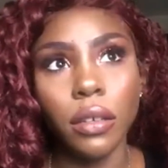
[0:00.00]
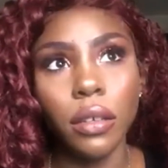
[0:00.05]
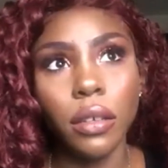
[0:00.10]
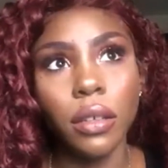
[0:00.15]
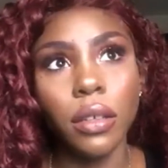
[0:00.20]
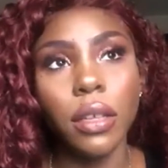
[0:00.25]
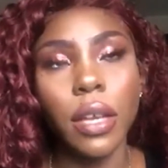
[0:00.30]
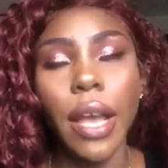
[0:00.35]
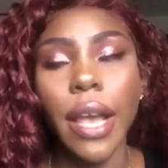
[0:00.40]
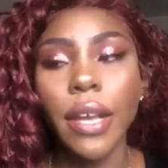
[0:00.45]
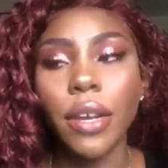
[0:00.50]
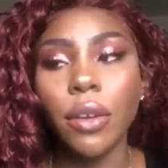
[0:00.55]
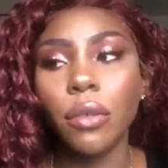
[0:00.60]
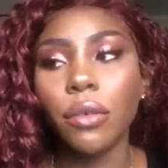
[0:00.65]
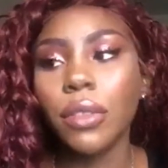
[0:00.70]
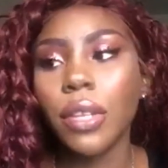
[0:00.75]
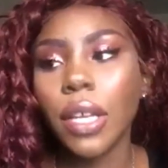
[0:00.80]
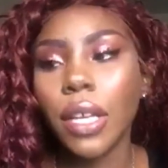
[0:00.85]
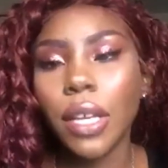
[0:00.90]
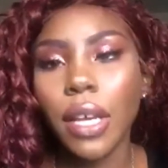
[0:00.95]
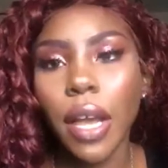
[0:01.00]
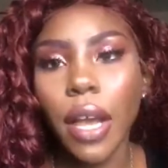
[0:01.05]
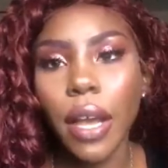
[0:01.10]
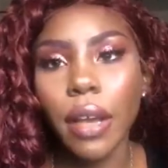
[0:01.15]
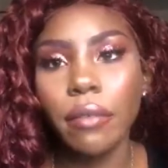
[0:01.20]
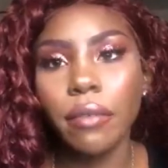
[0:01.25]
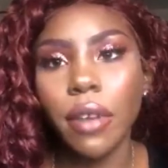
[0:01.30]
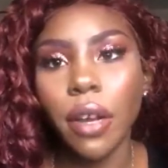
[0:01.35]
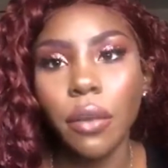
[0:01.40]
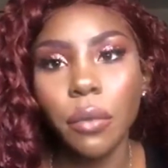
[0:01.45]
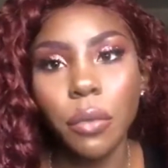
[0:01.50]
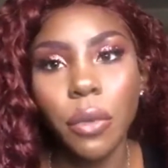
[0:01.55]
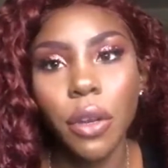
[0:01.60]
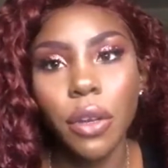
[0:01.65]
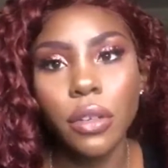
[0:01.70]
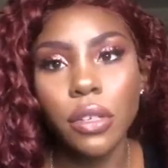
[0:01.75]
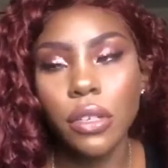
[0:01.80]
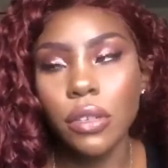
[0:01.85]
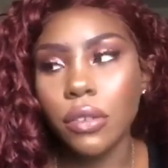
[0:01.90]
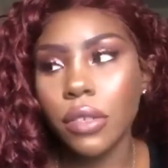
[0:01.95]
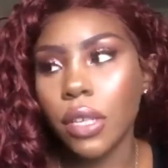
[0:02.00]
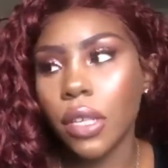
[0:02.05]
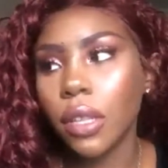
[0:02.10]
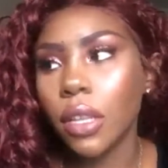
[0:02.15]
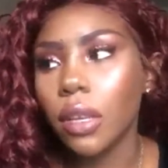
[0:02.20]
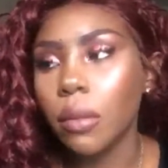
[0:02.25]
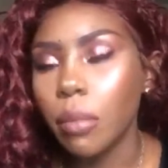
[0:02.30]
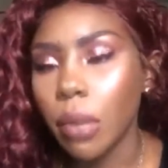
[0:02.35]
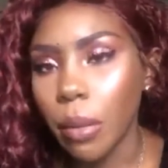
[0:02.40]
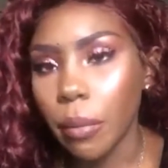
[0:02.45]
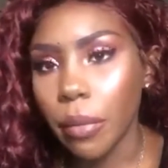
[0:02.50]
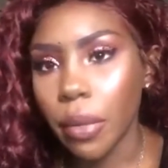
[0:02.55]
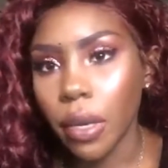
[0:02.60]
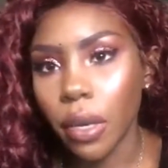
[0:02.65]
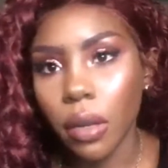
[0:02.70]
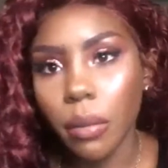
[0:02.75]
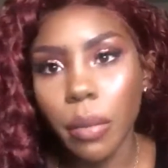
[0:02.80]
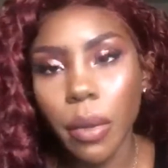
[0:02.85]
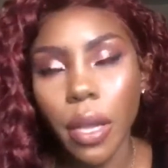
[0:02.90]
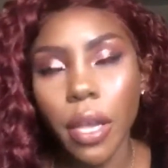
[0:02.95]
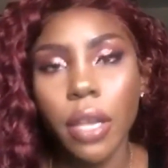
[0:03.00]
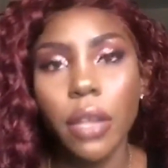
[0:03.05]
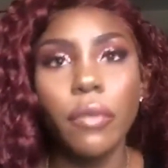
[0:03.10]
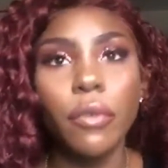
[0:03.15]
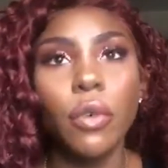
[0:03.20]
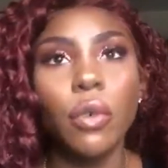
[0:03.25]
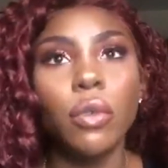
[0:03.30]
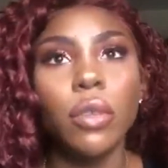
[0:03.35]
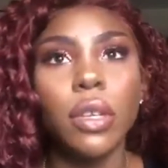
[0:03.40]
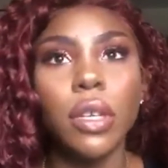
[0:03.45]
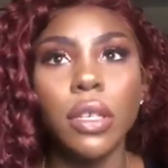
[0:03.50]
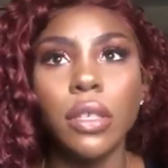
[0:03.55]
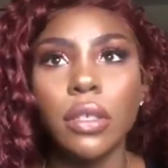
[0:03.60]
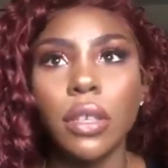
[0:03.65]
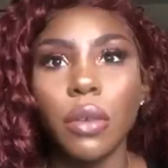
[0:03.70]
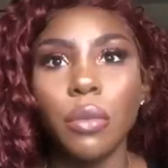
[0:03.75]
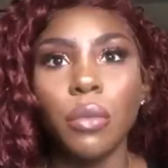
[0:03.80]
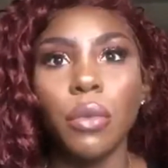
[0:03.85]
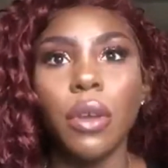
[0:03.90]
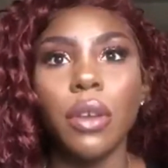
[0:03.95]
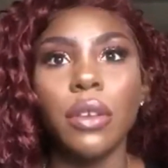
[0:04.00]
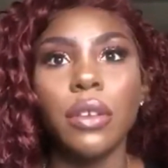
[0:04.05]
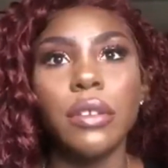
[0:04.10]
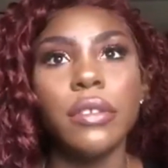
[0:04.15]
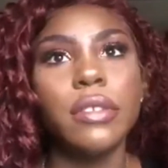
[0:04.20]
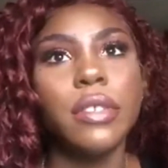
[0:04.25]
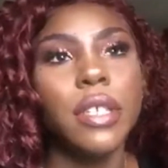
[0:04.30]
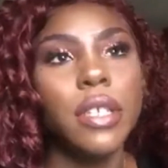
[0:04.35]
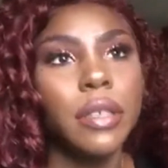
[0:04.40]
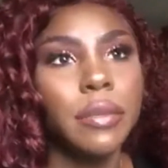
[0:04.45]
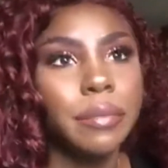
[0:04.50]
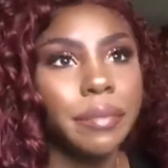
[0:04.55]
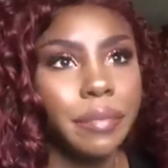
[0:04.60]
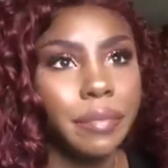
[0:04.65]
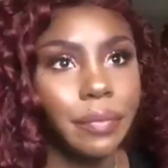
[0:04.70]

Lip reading: I don't think I've done one using the Pump It Up. I've only done one using